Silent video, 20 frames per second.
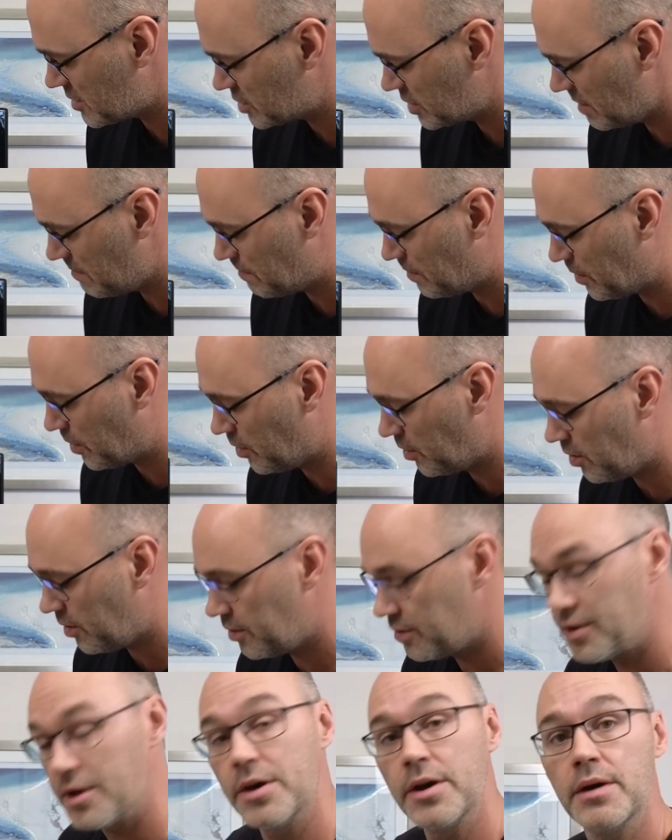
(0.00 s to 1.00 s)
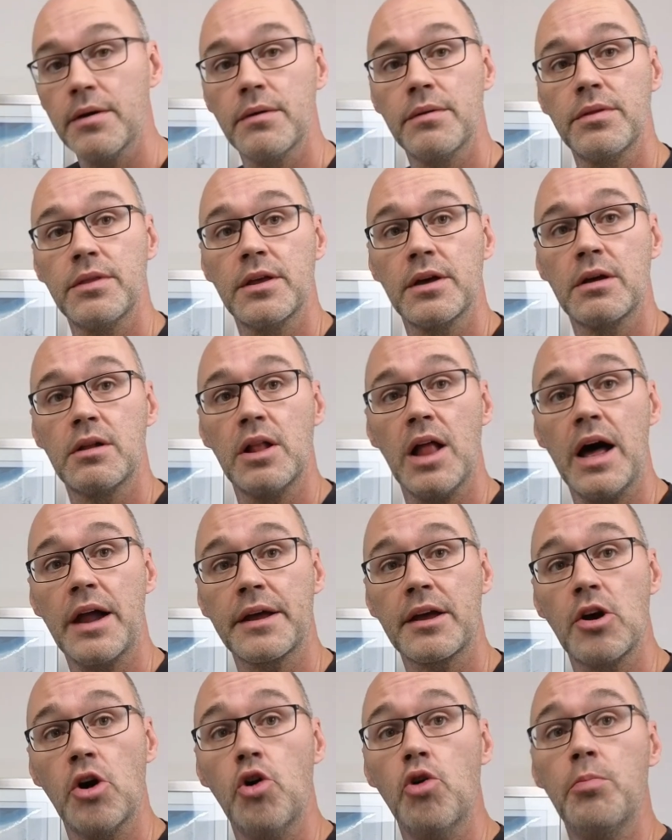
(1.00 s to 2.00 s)
actually pull the
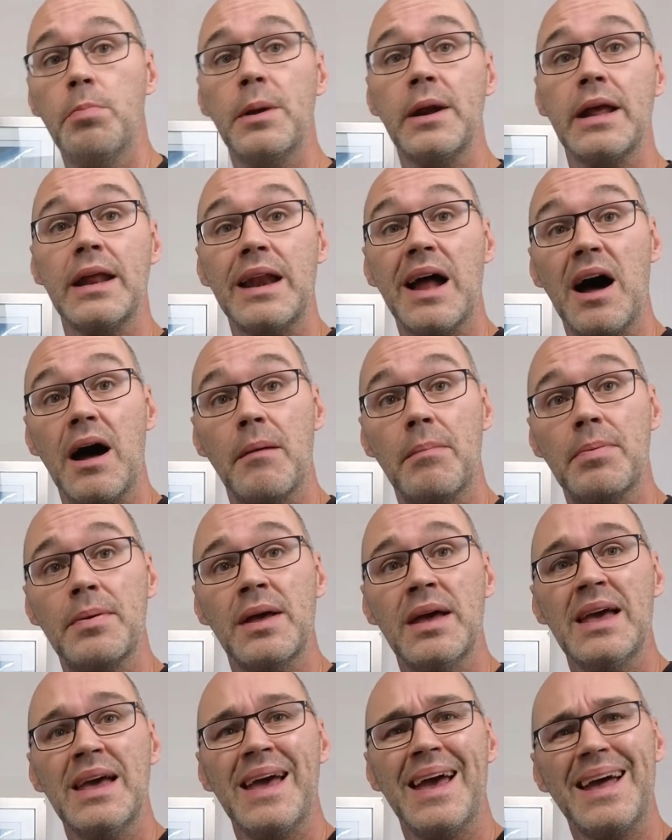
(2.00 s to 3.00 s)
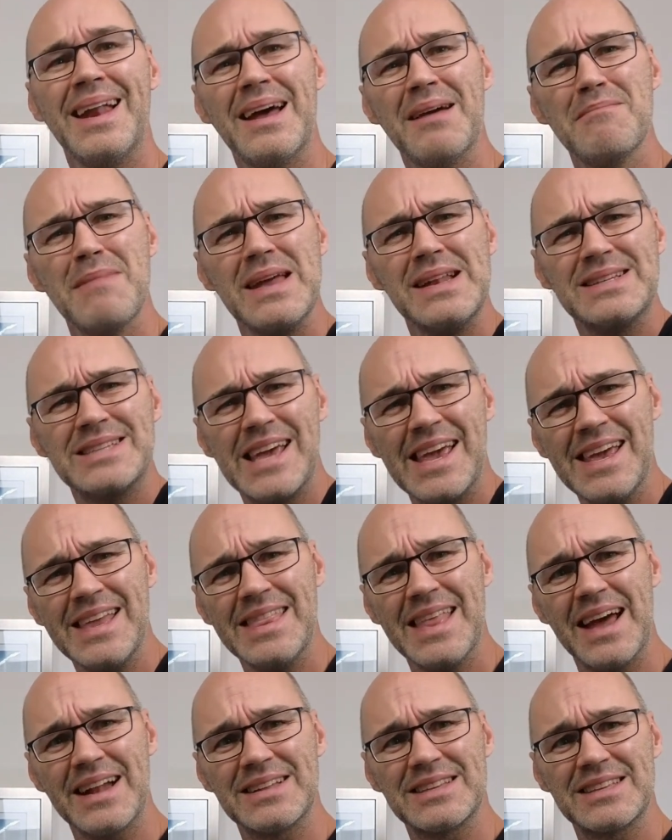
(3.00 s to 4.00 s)
glottic opening up and I maintain
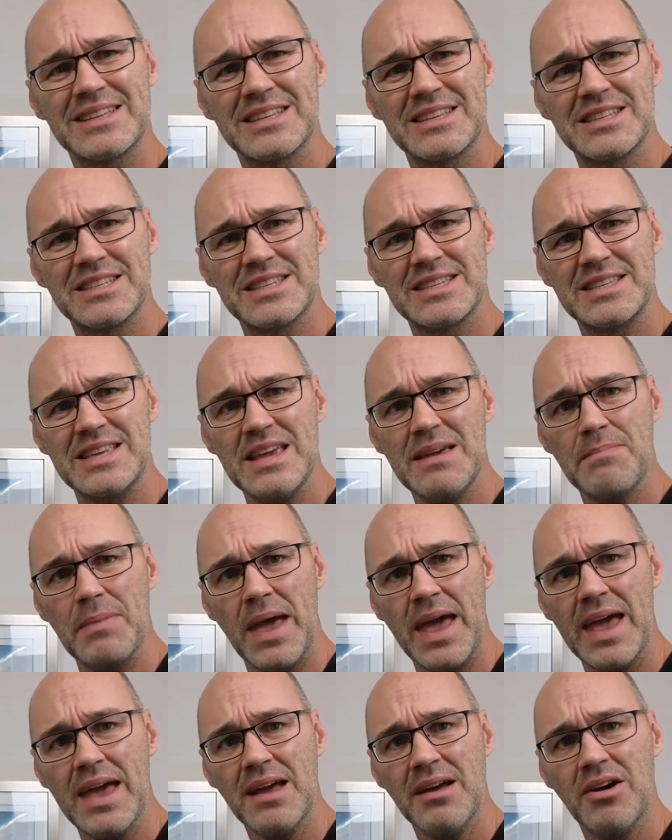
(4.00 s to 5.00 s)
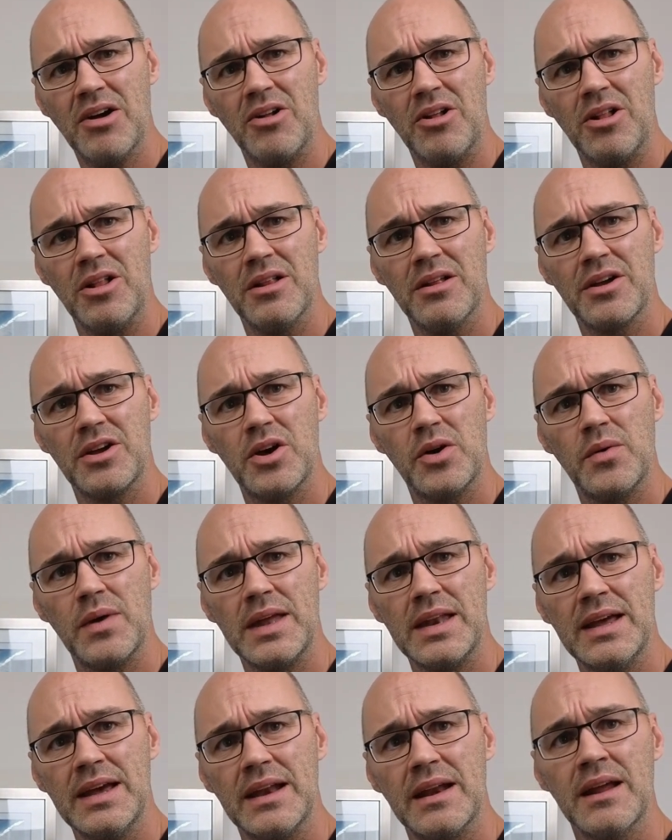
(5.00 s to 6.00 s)
that steep angle
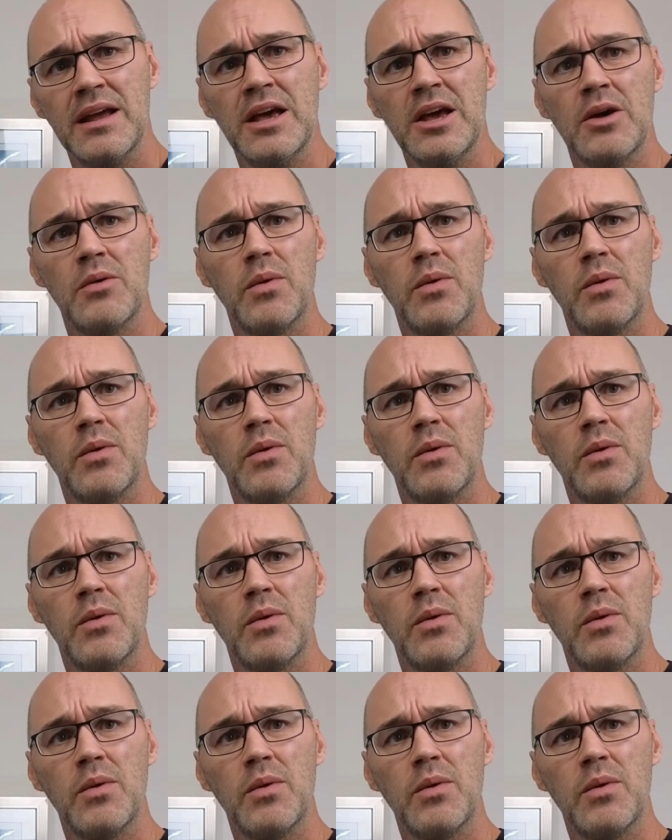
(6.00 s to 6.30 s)
going in.